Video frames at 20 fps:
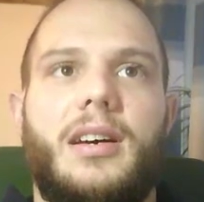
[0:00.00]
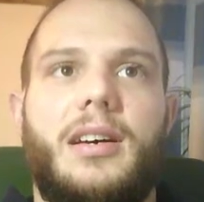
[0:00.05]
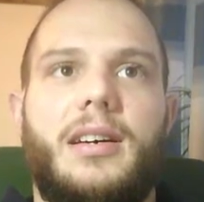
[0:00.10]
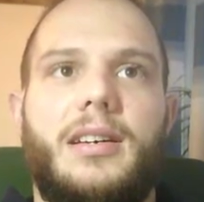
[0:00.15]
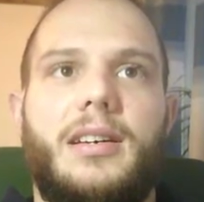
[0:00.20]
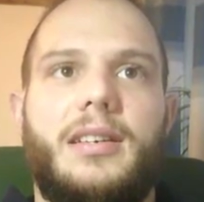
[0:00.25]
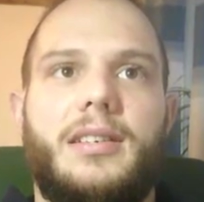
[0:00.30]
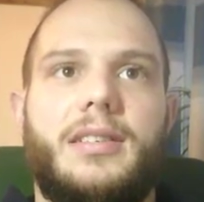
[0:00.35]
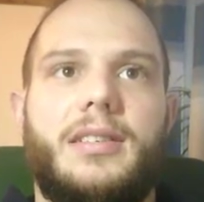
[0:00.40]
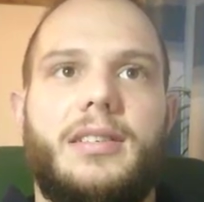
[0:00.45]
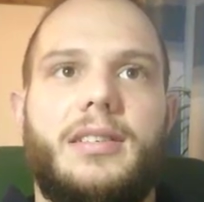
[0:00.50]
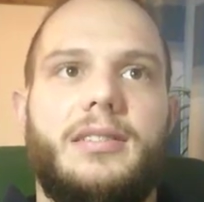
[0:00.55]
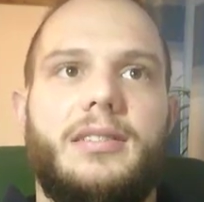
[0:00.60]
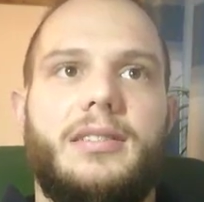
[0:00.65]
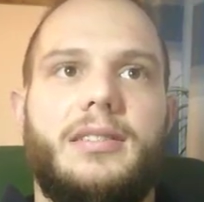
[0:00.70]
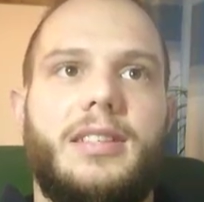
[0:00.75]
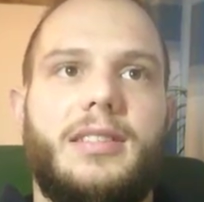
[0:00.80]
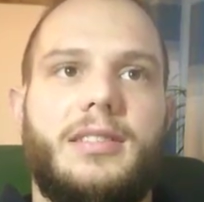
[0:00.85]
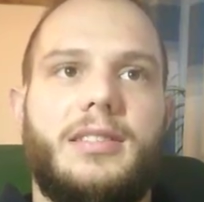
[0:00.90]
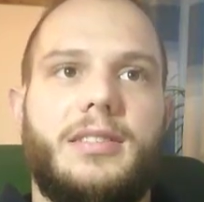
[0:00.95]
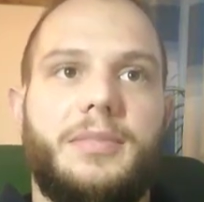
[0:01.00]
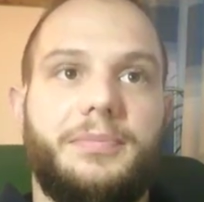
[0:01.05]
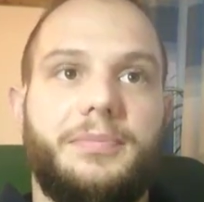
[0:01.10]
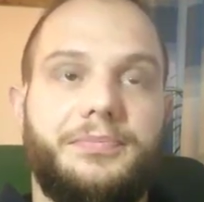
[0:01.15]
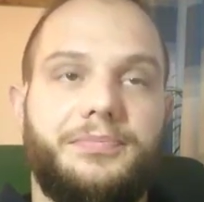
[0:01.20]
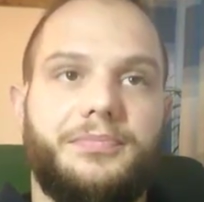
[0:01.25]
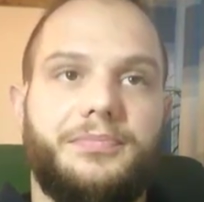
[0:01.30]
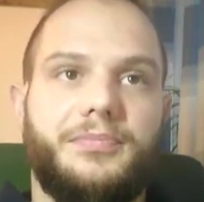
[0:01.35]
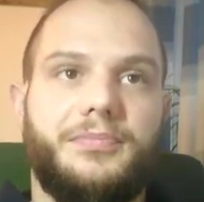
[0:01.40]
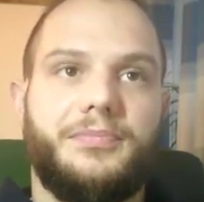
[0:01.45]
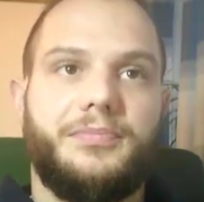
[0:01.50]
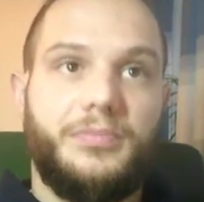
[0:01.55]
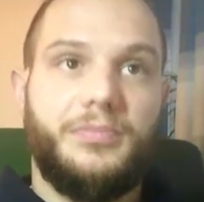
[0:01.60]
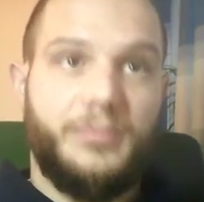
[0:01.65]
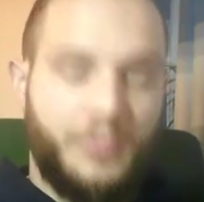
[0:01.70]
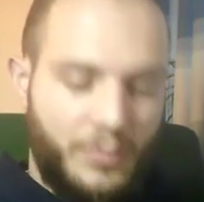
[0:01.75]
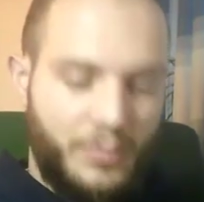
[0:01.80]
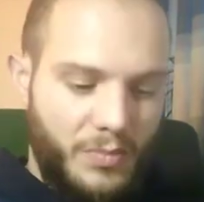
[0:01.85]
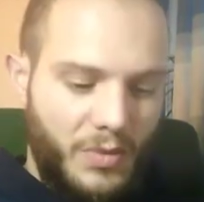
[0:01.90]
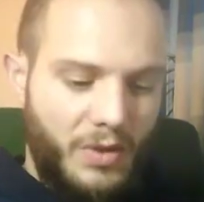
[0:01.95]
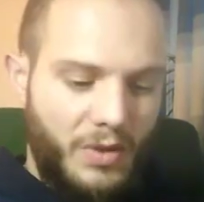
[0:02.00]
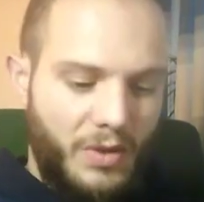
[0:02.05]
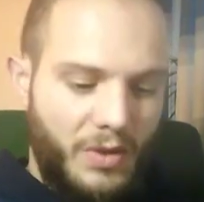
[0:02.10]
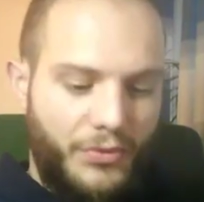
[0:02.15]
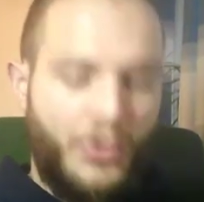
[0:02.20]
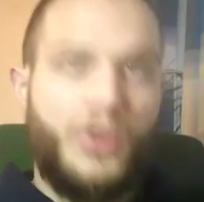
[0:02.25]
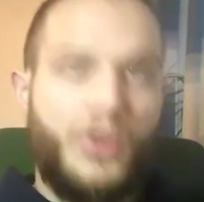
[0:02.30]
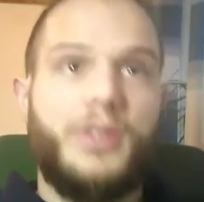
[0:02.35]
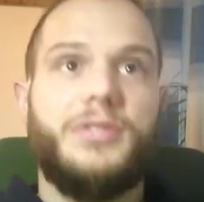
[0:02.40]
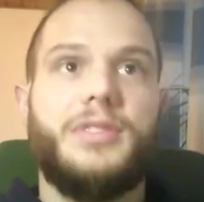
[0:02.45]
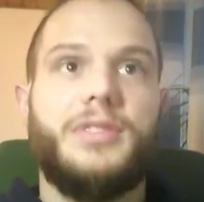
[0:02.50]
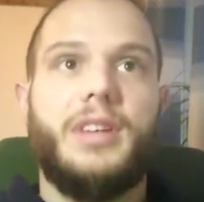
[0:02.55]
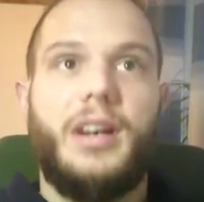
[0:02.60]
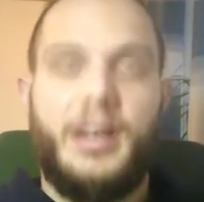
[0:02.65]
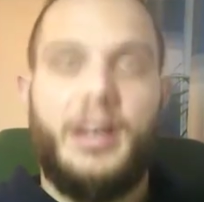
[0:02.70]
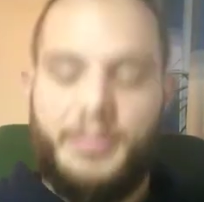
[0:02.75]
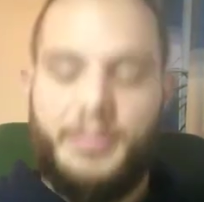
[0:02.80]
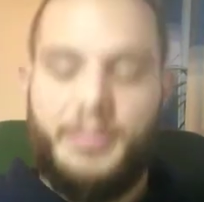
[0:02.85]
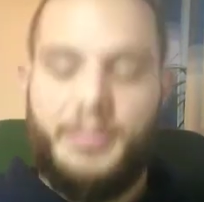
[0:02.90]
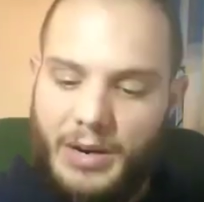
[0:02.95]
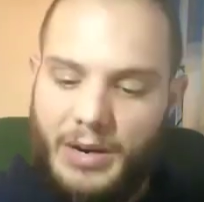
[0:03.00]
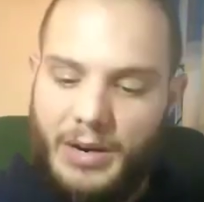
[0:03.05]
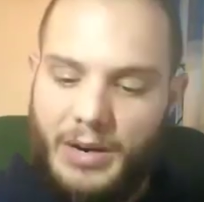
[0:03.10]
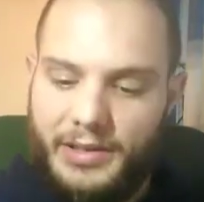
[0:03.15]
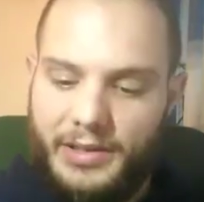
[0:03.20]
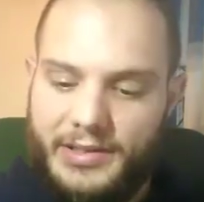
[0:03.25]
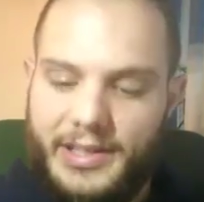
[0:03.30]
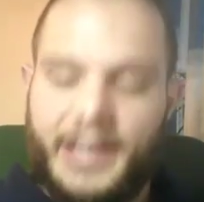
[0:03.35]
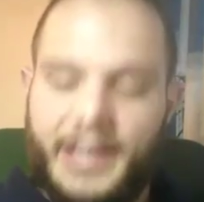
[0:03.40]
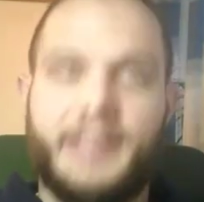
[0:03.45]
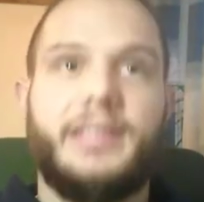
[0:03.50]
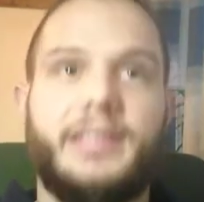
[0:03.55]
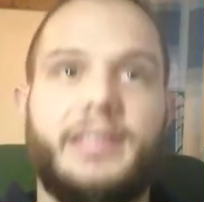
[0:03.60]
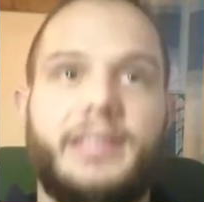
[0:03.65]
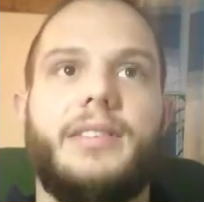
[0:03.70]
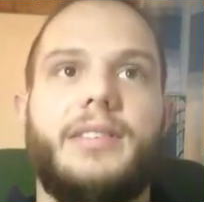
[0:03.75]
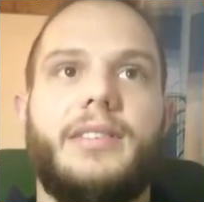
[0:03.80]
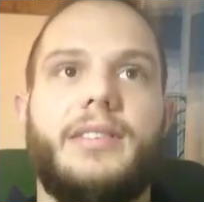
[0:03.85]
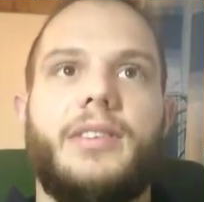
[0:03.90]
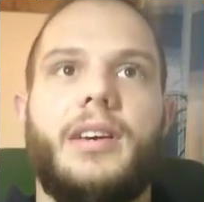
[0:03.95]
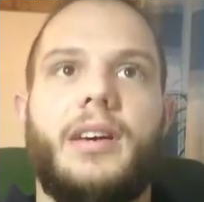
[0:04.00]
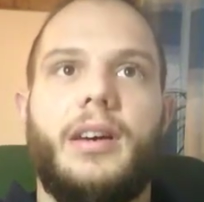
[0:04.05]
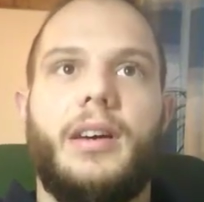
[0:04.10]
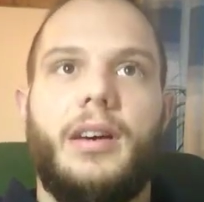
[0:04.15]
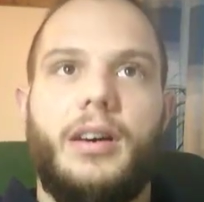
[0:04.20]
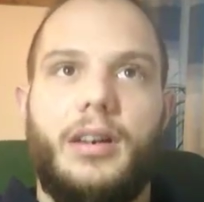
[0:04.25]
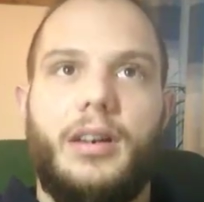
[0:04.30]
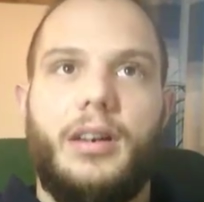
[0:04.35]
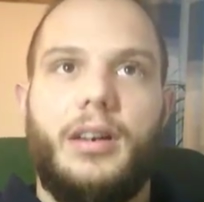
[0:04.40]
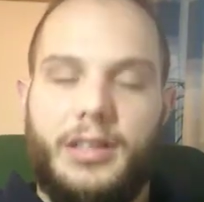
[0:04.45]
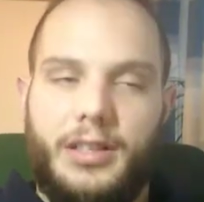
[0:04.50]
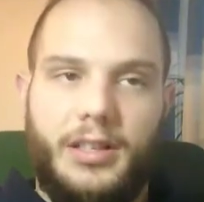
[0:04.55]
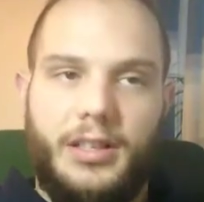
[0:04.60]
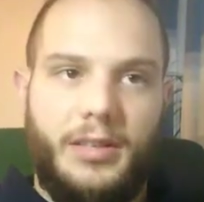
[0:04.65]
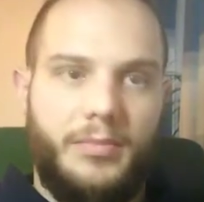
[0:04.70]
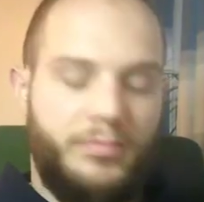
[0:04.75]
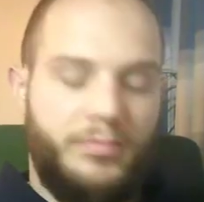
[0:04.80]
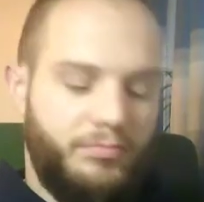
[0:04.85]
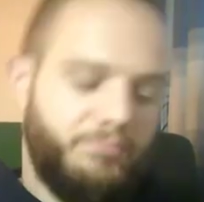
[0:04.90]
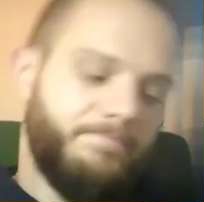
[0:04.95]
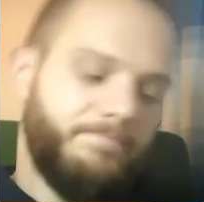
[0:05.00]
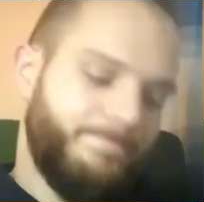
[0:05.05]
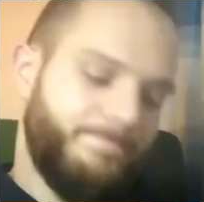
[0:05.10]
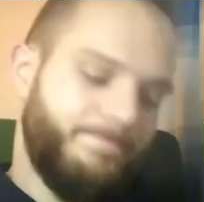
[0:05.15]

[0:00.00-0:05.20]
And yes, first I will select this. First